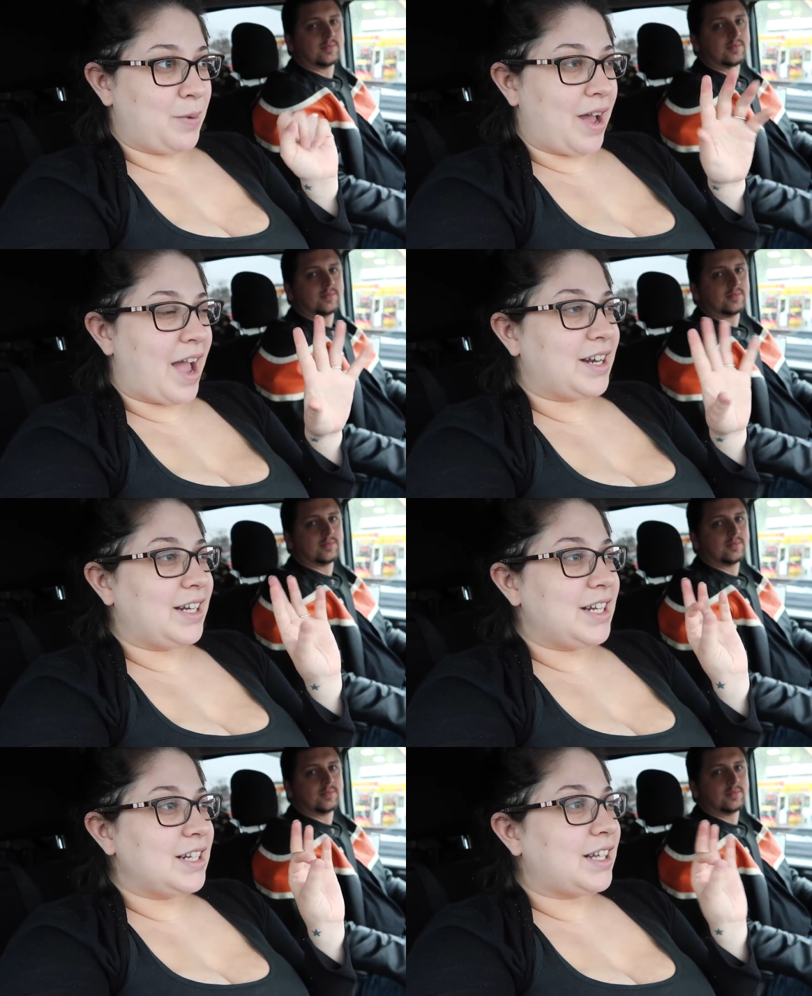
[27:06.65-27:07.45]
Speaker 1: But I
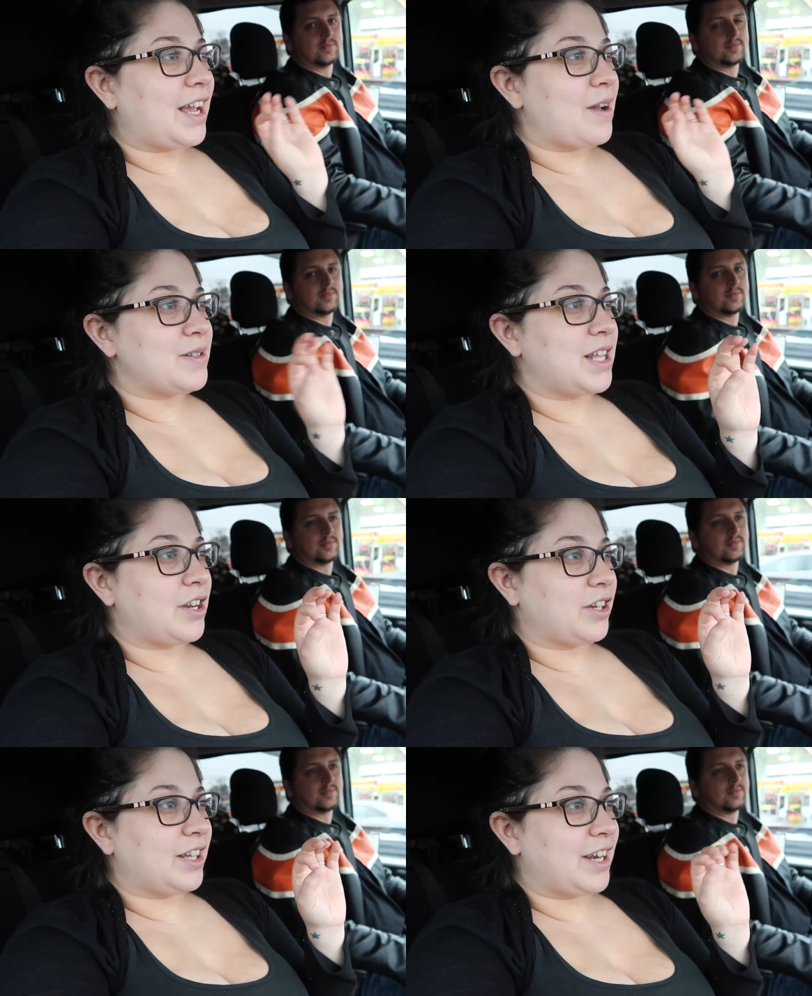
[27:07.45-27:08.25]
need, like I was
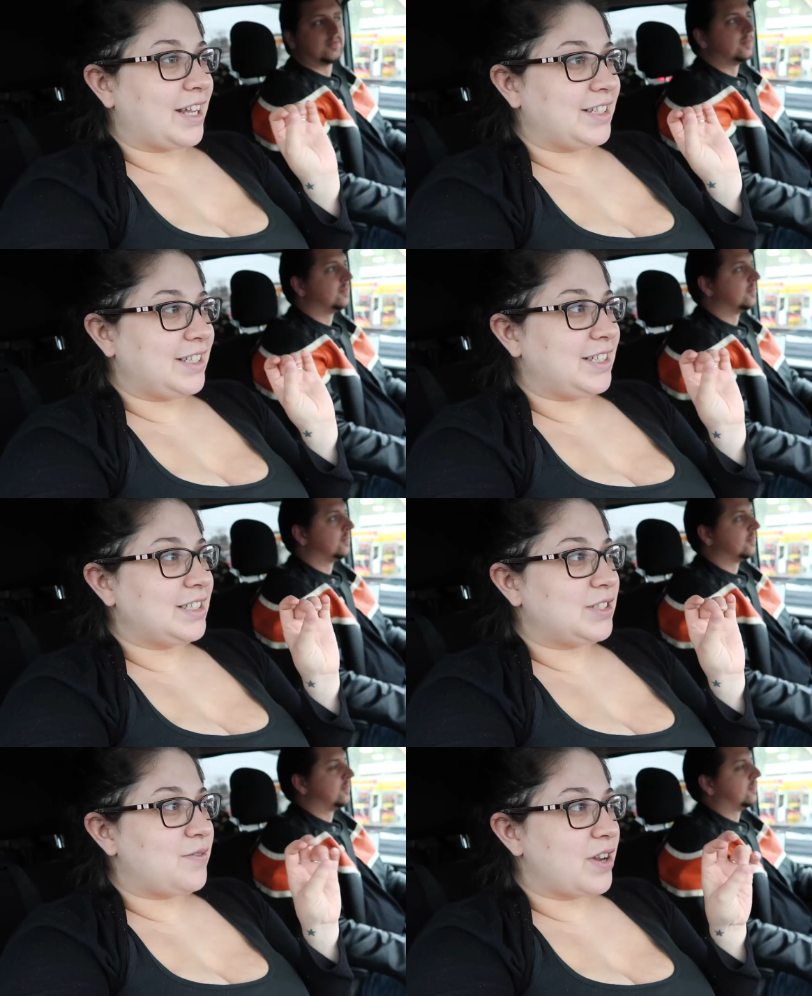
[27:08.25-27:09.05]
saying earlier, I
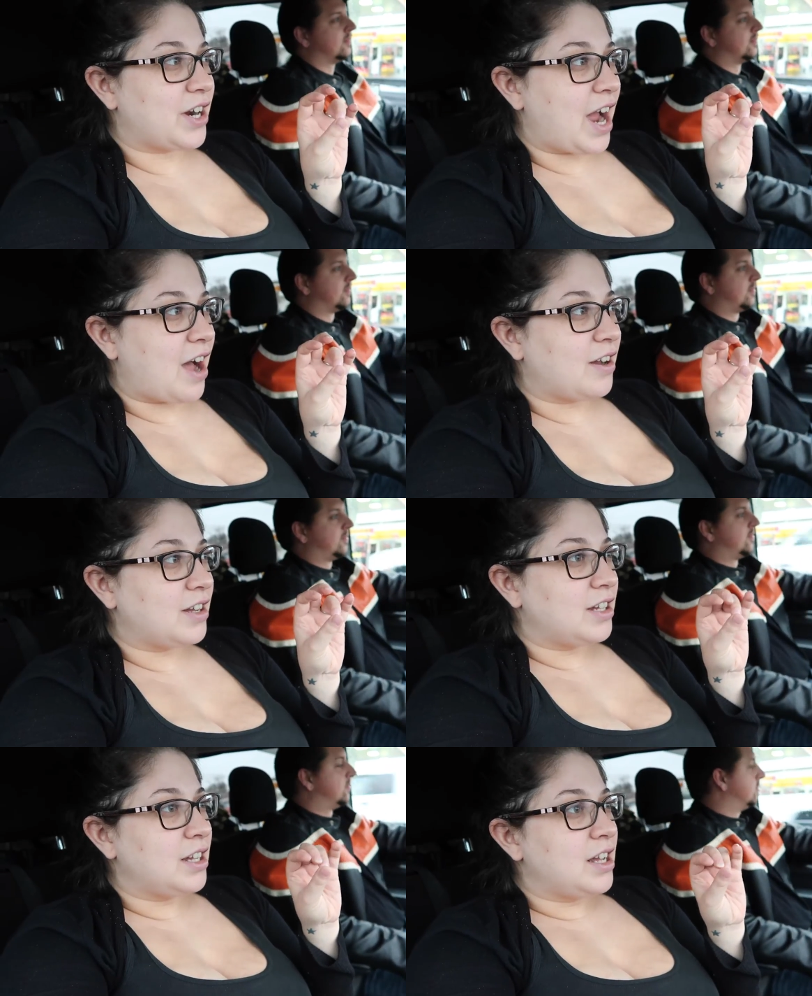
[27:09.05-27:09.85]
need to figure out